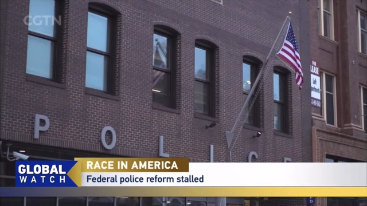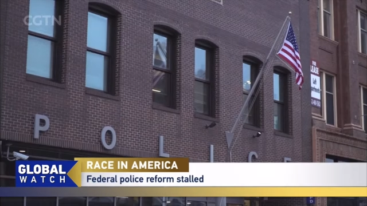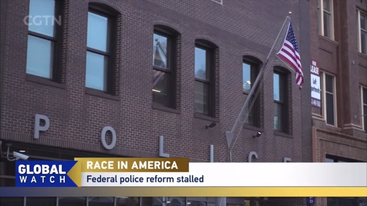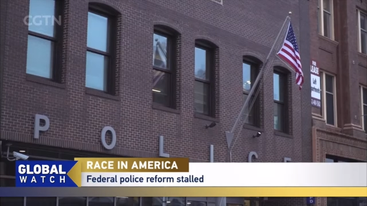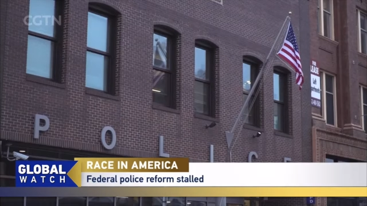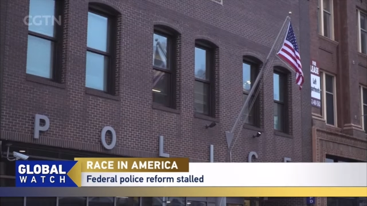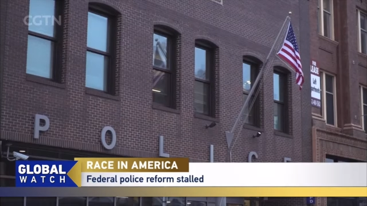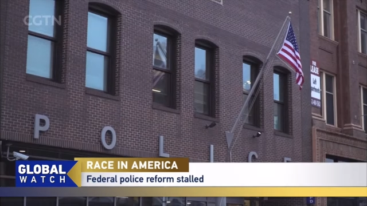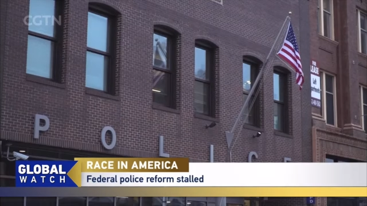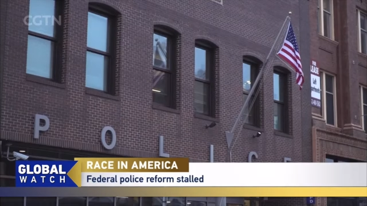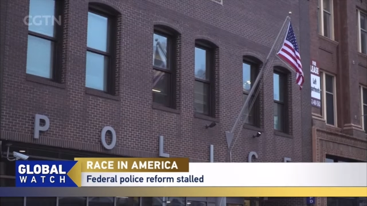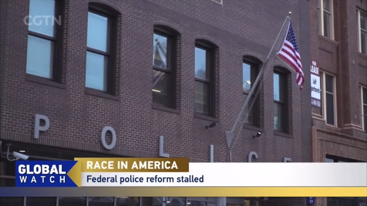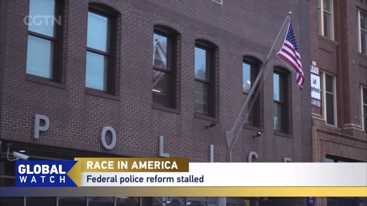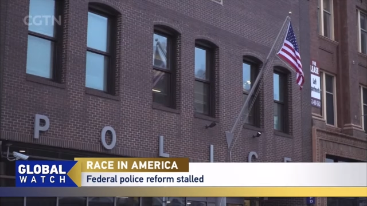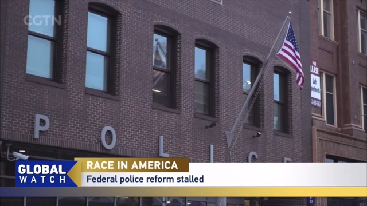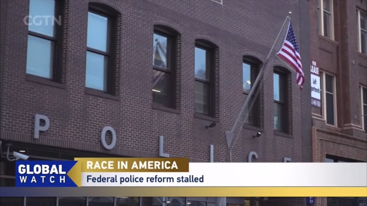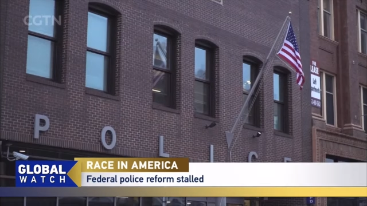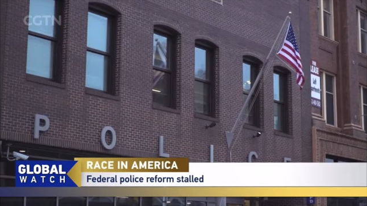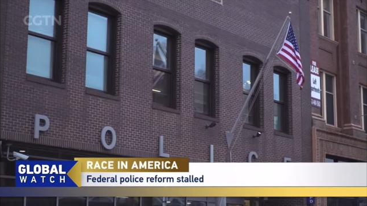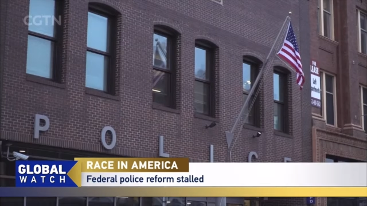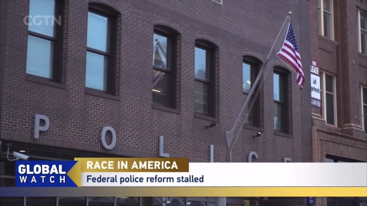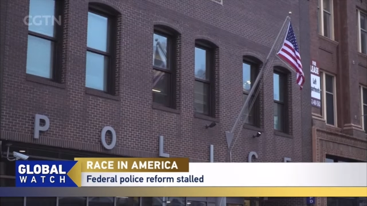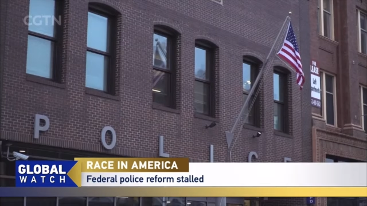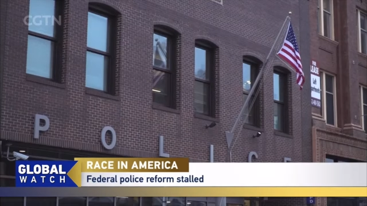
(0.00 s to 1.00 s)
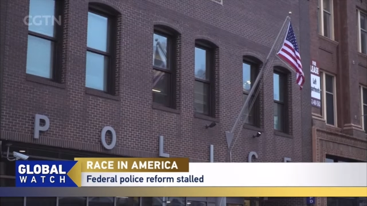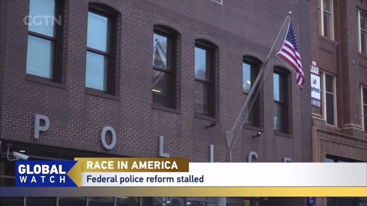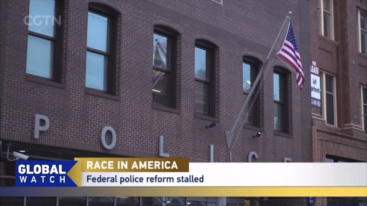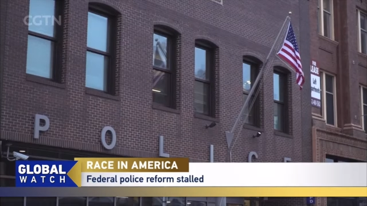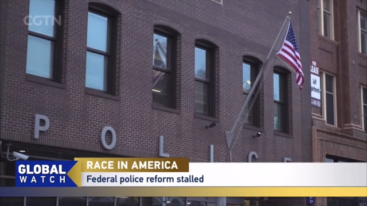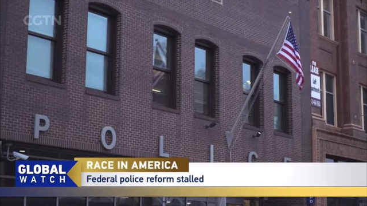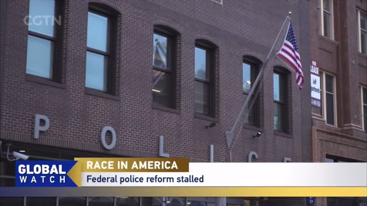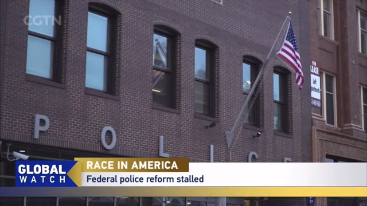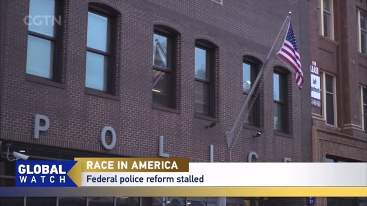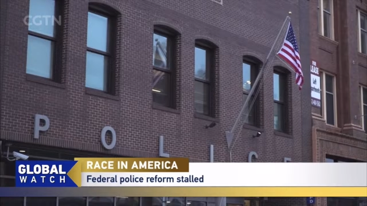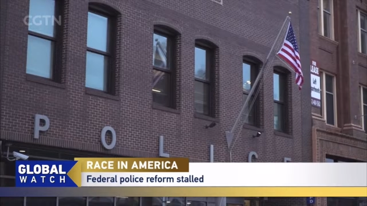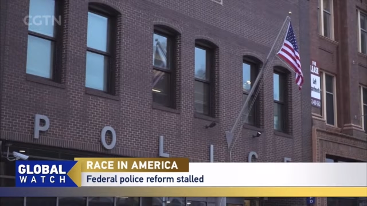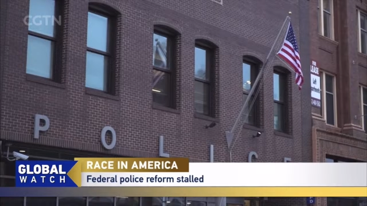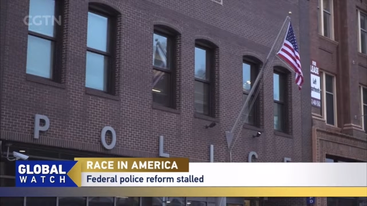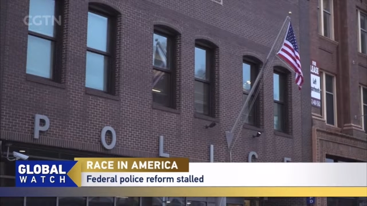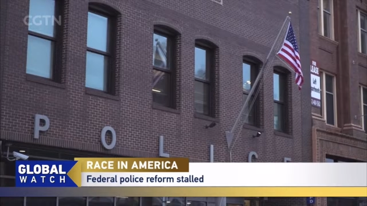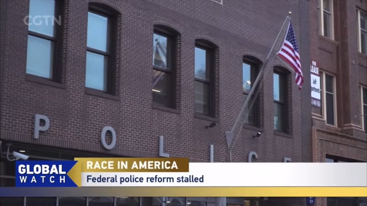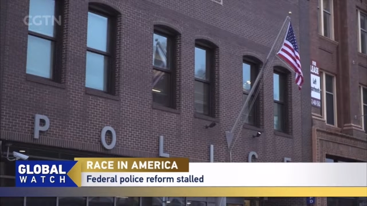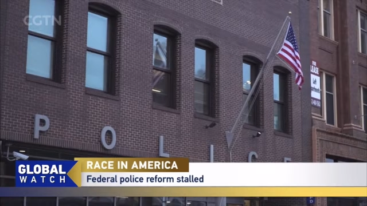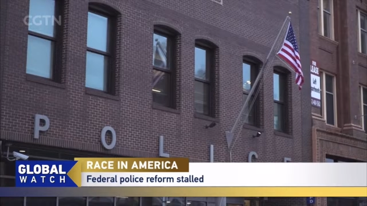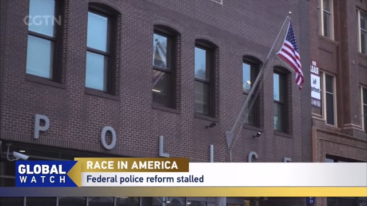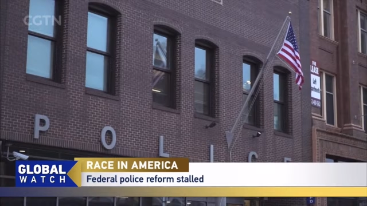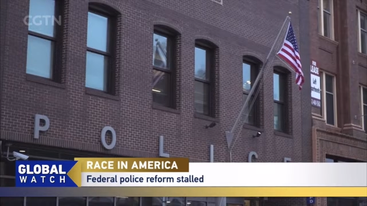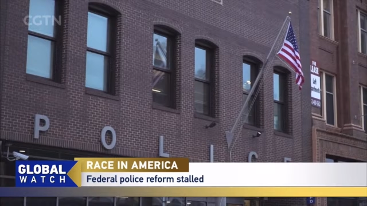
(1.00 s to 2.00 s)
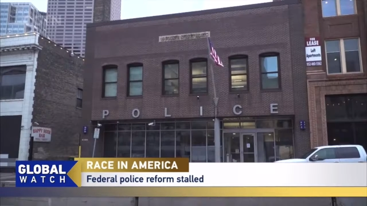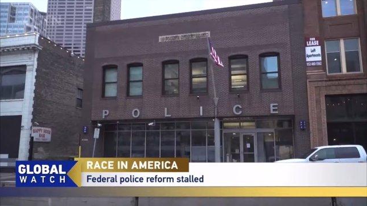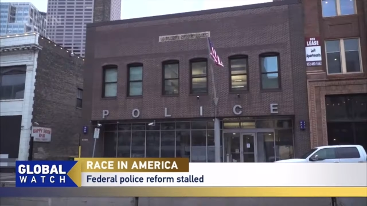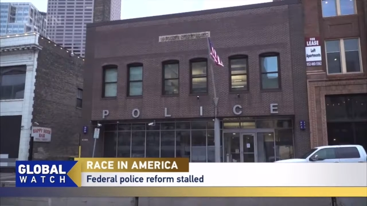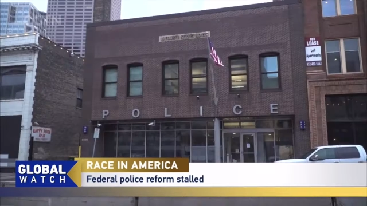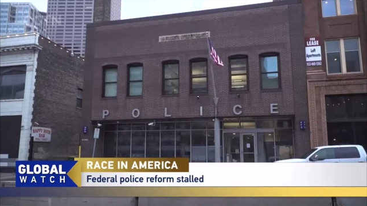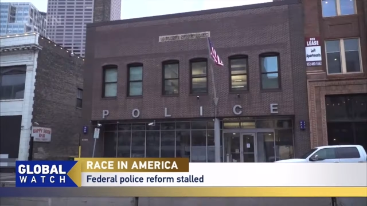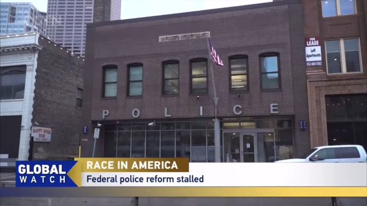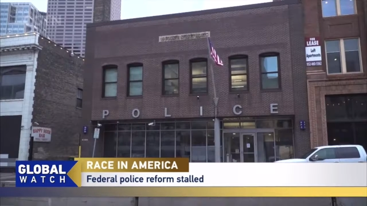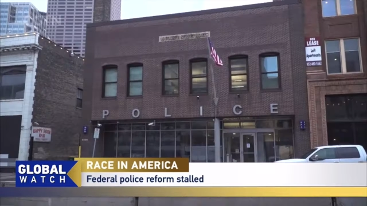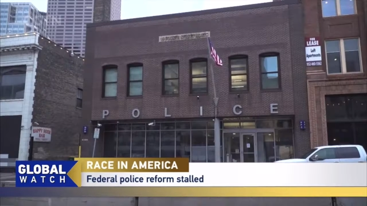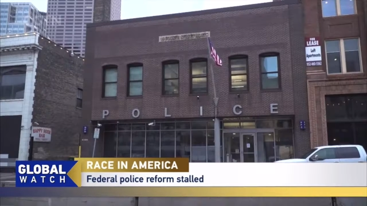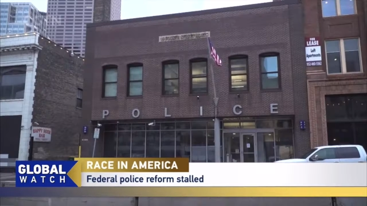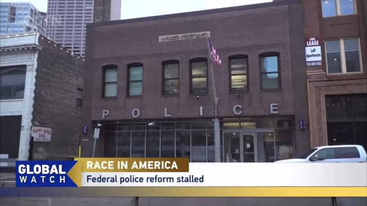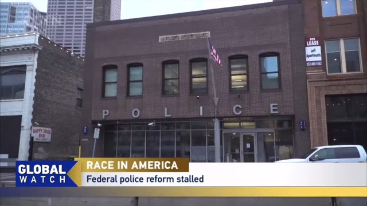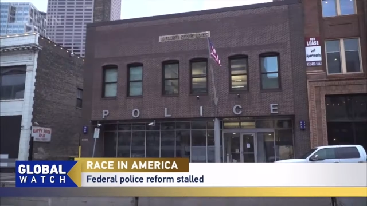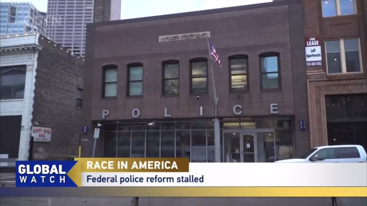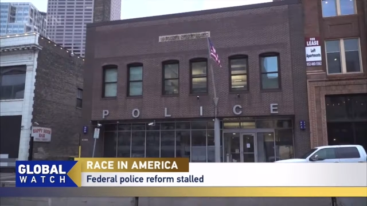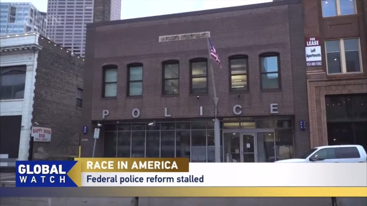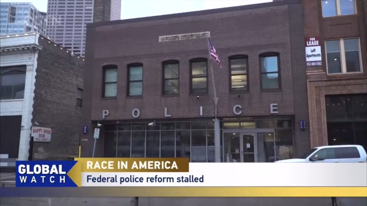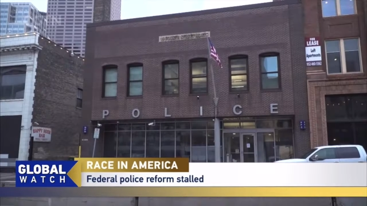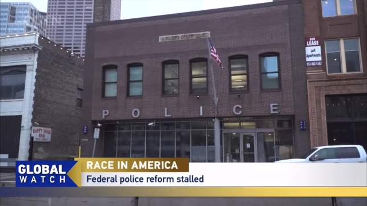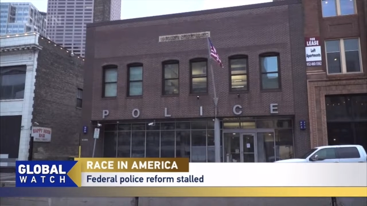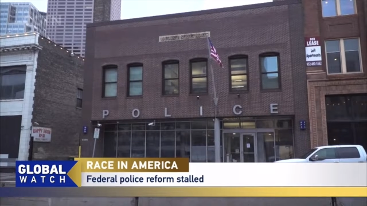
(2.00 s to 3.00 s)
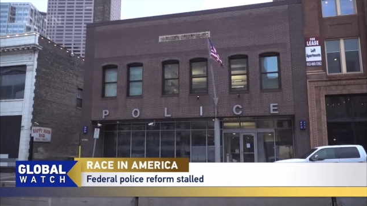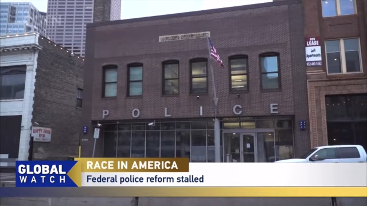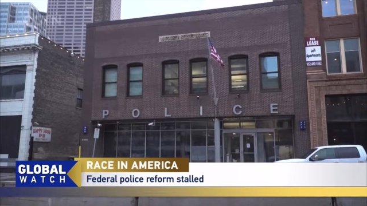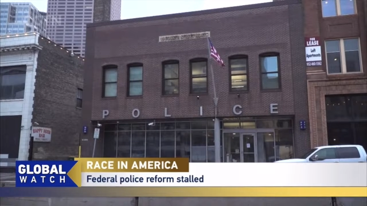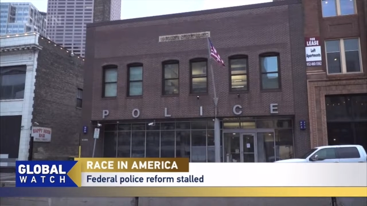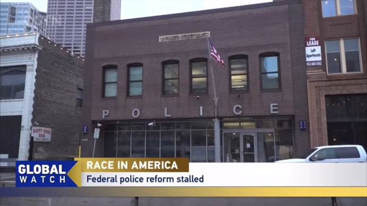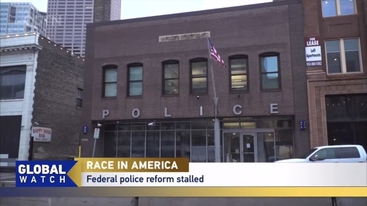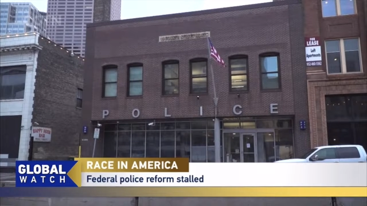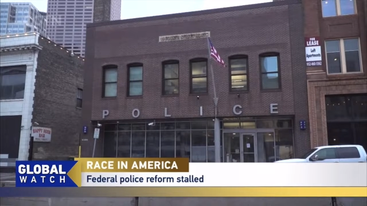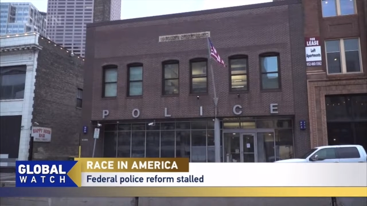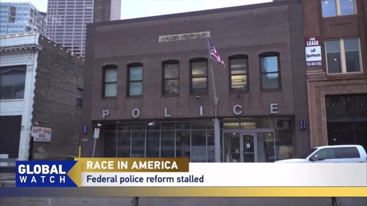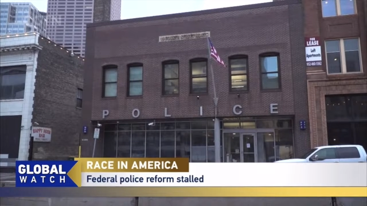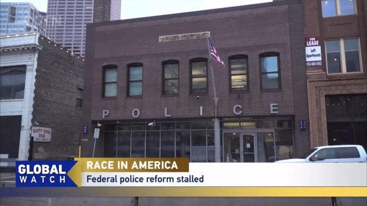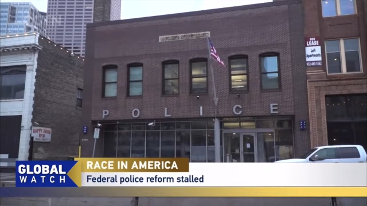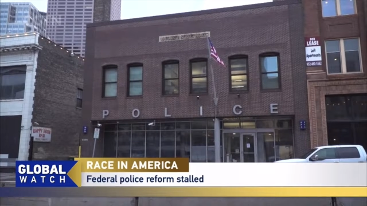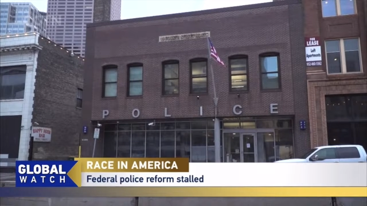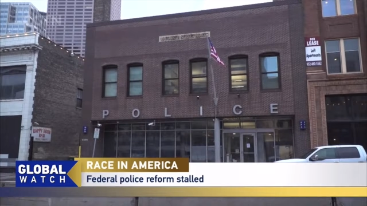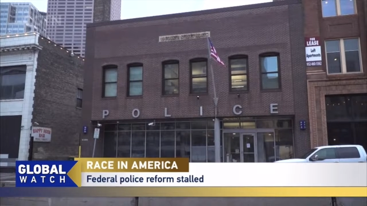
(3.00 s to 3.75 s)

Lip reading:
Nobody's mouth can be seen.